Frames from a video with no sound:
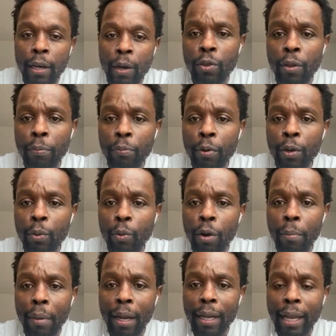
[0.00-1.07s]
To the point
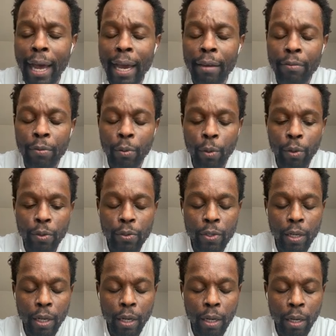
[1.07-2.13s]
where my life
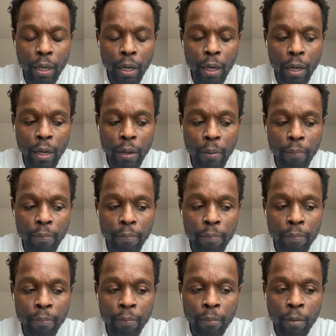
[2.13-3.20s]
was uh
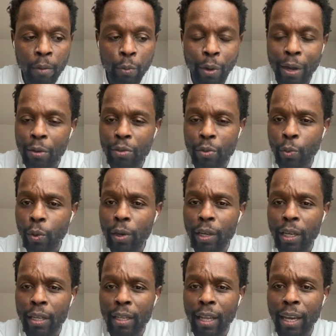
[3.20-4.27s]
um well, I was
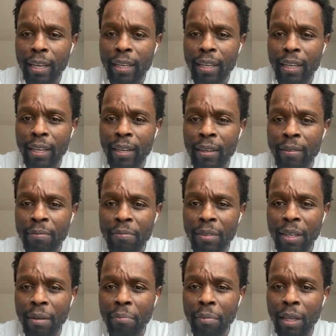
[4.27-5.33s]
working like um,
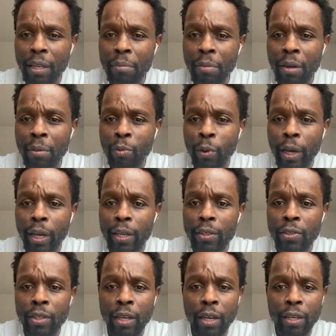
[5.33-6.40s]
minimum
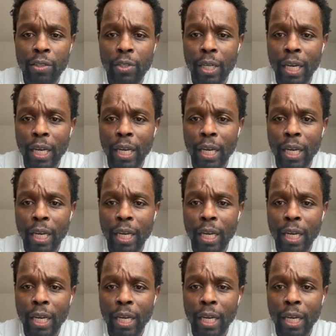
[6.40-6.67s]
wage uh,